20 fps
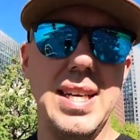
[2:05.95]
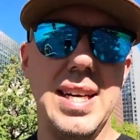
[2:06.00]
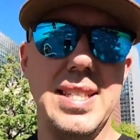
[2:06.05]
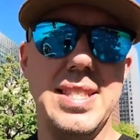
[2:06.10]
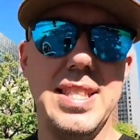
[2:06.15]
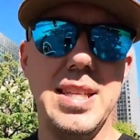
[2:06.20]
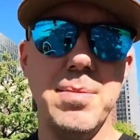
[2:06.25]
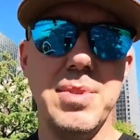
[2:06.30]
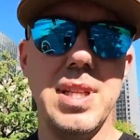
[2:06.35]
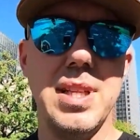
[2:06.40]

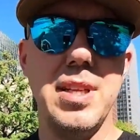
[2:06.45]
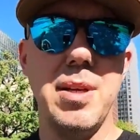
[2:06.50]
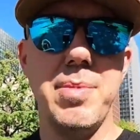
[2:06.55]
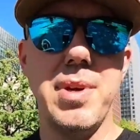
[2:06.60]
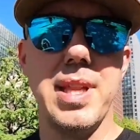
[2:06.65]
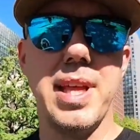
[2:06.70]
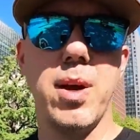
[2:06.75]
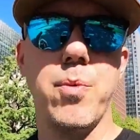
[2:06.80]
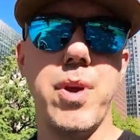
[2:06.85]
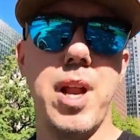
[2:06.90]
It seems a little
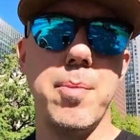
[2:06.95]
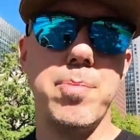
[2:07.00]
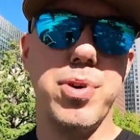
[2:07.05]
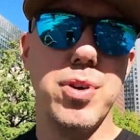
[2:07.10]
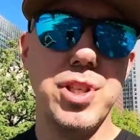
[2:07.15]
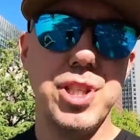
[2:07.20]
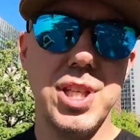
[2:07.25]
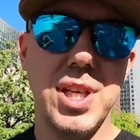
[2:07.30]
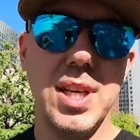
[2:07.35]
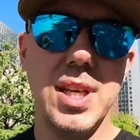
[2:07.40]
bit like when I
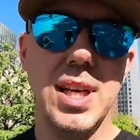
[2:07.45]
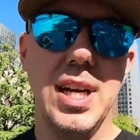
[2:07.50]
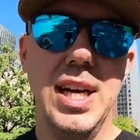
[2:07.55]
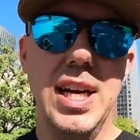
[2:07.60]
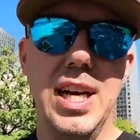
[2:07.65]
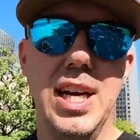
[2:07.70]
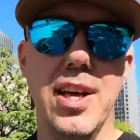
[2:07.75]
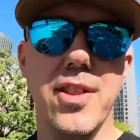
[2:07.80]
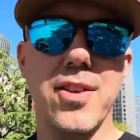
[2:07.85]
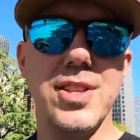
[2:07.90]
push it,
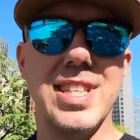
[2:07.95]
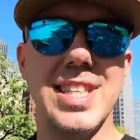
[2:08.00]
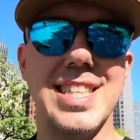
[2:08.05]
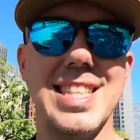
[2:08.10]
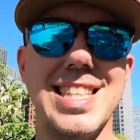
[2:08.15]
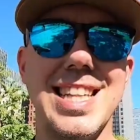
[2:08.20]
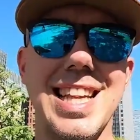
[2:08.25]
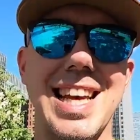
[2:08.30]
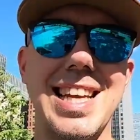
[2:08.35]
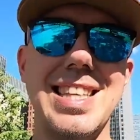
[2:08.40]
there's a
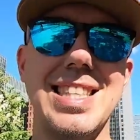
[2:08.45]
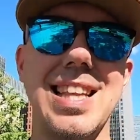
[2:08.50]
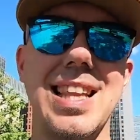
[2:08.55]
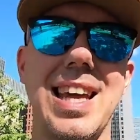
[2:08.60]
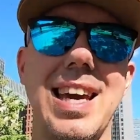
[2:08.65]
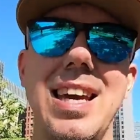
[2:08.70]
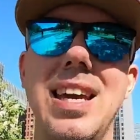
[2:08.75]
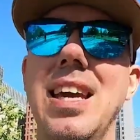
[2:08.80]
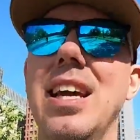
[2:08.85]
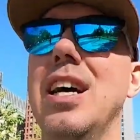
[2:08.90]
slight
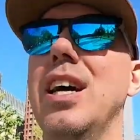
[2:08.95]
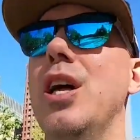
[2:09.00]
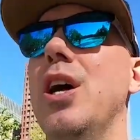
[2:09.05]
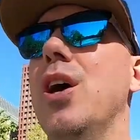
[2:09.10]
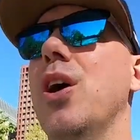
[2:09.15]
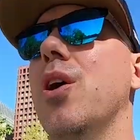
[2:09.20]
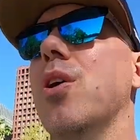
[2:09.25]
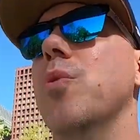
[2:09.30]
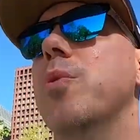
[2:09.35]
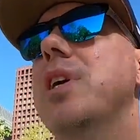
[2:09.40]
delay,
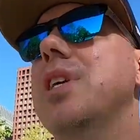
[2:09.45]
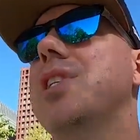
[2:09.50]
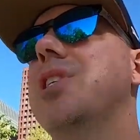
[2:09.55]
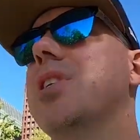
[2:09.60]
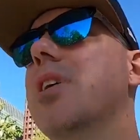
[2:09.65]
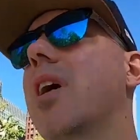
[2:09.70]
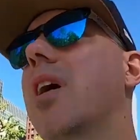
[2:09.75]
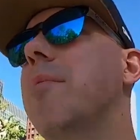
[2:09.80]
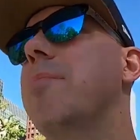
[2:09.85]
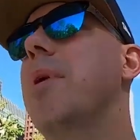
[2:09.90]

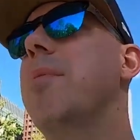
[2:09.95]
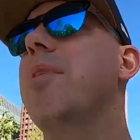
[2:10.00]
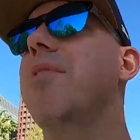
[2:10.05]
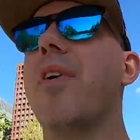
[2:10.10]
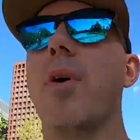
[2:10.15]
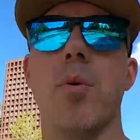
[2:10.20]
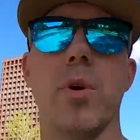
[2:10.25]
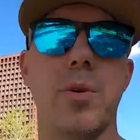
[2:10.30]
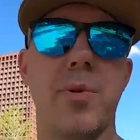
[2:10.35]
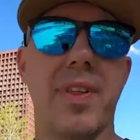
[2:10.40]
which maybe
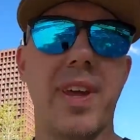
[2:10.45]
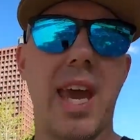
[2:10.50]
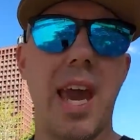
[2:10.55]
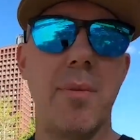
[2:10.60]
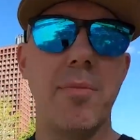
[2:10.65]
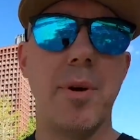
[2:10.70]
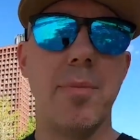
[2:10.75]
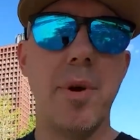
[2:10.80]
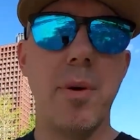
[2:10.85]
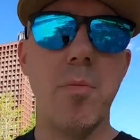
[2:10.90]
if I worked with the
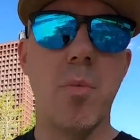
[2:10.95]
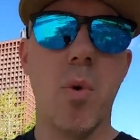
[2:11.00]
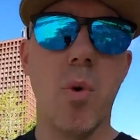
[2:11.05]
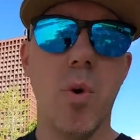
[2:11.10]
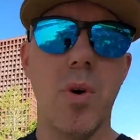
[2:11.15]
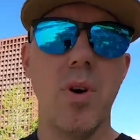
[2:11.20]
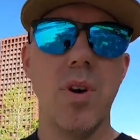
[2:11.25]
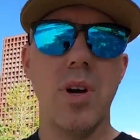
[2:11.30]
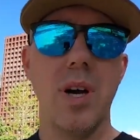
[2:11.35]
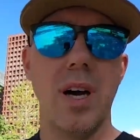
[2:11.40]
camera a bit
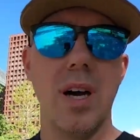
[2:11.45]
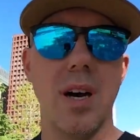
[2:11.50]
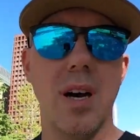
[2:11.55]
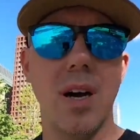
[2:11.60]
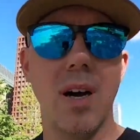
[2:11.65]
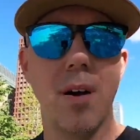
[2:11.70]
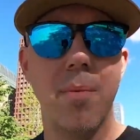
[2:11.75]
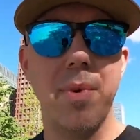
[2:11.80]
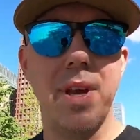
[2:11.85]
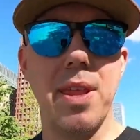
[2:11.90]
more,
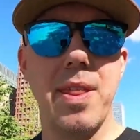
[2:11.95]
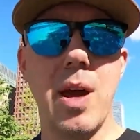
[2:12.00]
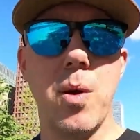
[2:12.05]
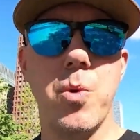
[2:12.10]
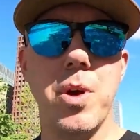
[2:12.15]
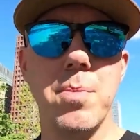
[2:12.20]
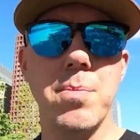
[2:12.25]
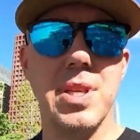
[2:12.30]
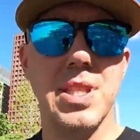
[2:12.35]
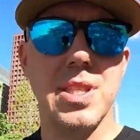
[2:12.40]
that
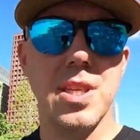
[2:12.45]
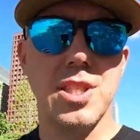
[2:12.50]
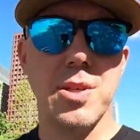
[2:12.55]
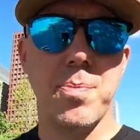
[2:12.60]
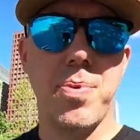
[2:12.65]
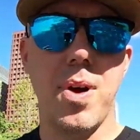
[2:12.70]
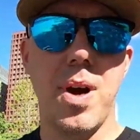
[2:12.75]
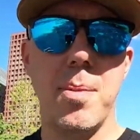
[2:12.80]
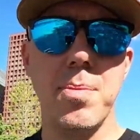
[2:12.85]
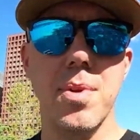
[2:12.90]
wouldn't be such
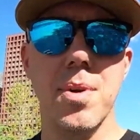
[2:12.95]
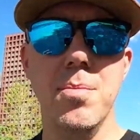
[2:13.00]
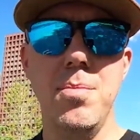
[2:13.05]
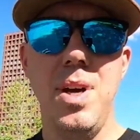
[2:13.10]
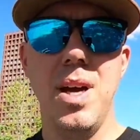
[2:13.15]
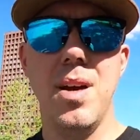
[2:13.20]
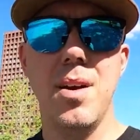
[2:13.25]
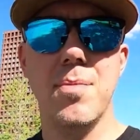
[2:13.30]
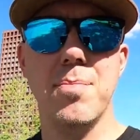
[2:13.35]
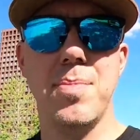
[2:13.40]
a
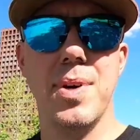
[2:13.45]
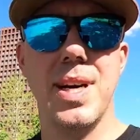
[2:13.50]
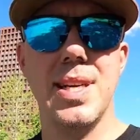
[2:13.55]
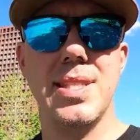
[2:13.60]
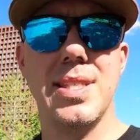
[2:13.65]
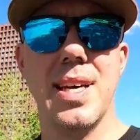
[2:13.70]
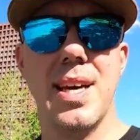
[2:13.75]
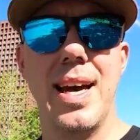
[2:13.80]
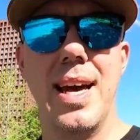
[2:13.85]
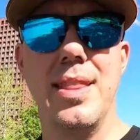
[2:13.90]
problem.
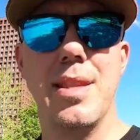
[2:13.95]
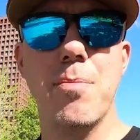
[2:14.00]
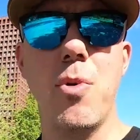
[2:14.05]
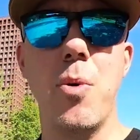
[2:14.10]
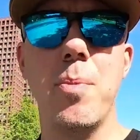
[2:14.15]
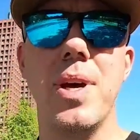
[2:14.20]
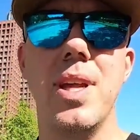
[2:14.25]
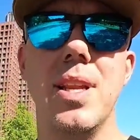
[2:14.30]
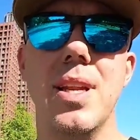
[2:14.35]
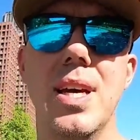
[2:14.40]
But at the
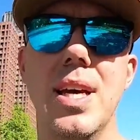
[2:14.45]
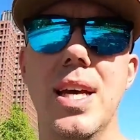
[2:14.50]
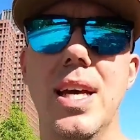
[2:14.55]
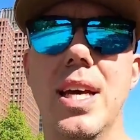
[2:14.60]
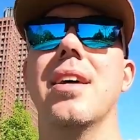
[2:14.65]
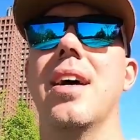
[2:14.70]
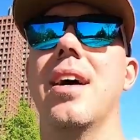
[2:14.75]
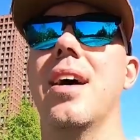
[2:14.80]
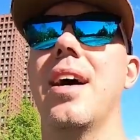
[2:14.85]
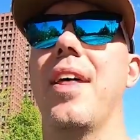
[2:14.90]
moment,
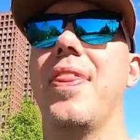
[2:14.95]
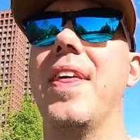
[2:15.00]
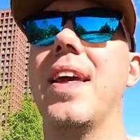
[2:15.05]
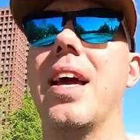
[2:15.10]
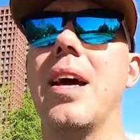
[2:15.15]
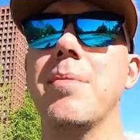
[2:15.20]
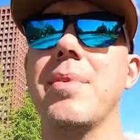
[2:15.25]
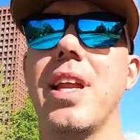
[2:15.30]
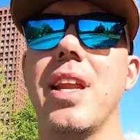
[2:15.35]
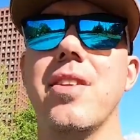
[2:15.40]
I
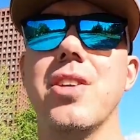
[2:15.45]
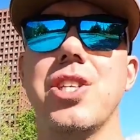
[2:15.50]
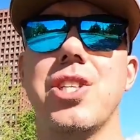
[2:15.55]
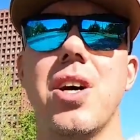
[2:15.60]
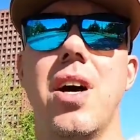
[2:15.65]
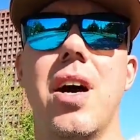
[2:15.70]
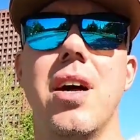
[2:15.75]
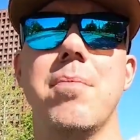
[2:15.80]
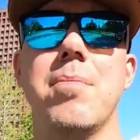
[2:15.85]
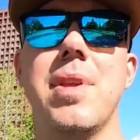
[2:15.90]
think I'm getting the
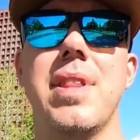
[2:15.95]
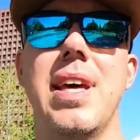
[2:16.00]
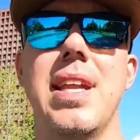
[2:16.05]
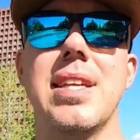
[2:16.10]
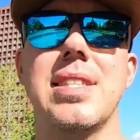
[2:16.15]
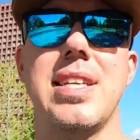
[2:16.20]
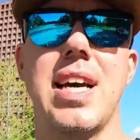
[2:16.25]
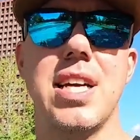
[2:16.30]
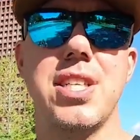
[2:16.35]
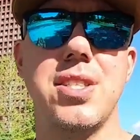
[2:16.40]
shot, but
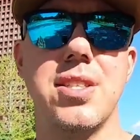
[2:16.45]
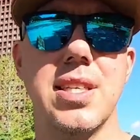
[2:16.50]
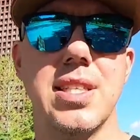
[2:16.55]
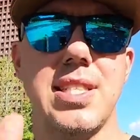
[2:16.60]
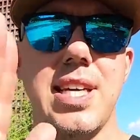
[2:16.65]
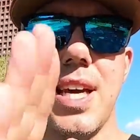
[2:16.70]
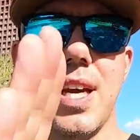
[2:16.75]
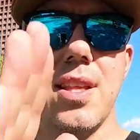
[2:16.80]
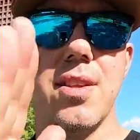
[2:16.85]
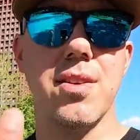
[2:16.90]
then it's actually
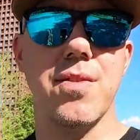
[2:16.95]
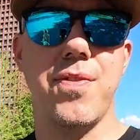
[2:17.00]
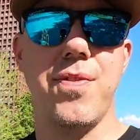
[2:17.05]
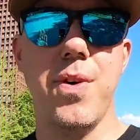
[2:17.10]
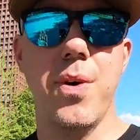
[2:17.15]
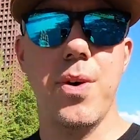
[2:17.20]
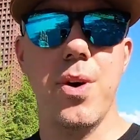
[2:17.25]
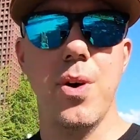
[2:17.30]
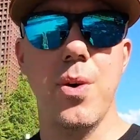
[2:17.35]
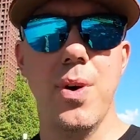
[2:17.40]
taking the
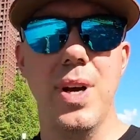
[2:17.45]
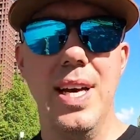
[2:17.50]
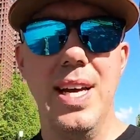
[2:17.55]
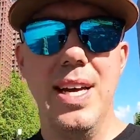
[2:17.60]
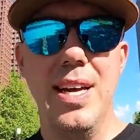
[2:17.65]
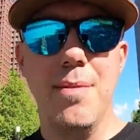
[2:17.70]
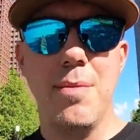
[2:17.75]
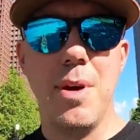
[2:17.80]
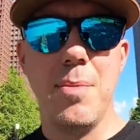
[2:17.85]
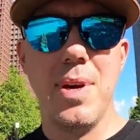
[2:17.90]
photo
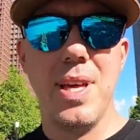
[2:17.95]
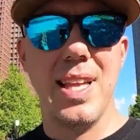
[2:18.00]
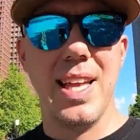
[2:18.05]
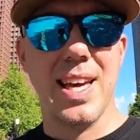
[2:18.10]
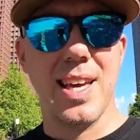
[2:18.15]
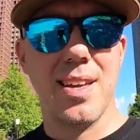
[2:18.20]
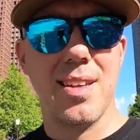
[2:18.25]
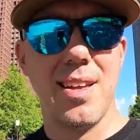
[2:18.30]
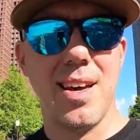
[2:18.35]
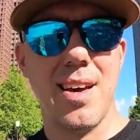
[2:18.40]
maybe
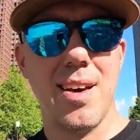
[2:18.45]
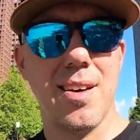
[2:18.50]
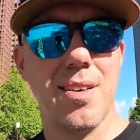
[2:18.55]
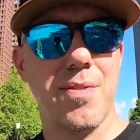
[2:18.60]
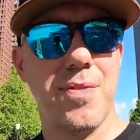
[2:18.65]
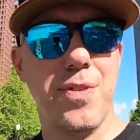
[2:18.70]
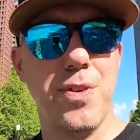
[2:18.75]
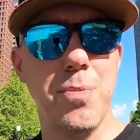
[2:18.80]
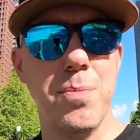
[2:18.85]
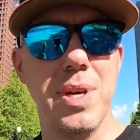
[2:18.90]
like
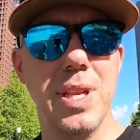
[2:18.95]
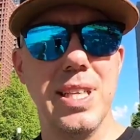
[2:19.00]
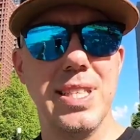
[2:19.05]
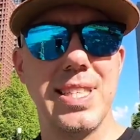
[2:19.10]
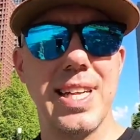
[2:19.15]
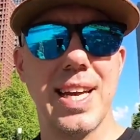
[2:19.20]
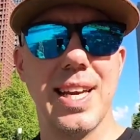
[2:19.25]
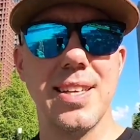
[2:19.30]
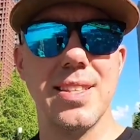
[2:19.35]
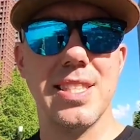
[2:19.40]
a few
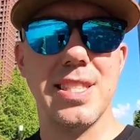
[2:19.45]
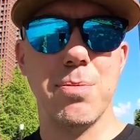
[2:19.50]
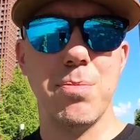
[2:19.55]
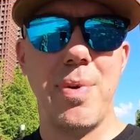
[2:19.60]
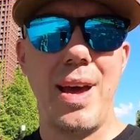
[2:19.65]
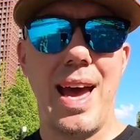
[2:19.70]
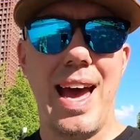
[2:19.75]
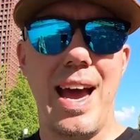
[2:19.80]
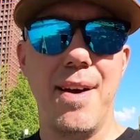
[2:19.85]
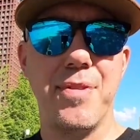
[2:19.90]
milliseconds
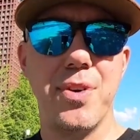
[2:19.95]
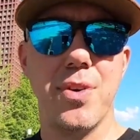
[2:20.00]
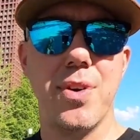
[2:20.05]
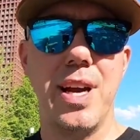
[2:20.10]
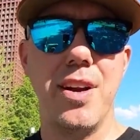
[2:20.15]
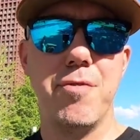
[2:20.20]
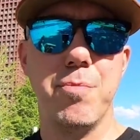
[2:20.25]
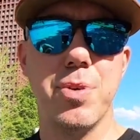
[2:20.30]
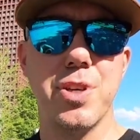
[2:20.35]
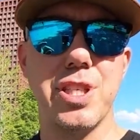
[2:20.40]

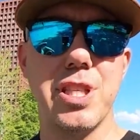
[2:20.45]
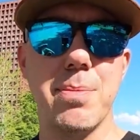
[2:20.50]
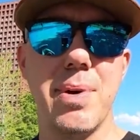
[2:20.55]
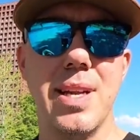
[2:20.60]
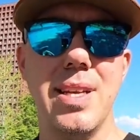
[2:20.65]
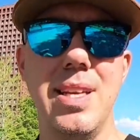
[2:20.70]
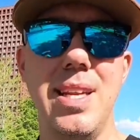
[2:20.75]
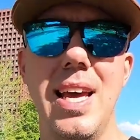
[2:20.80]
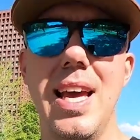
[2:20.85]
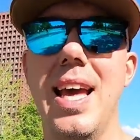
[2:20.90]
after I've pushed the
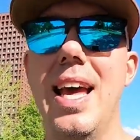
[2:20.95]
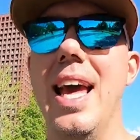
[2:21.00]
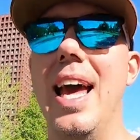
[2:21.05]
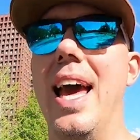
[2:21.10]
button.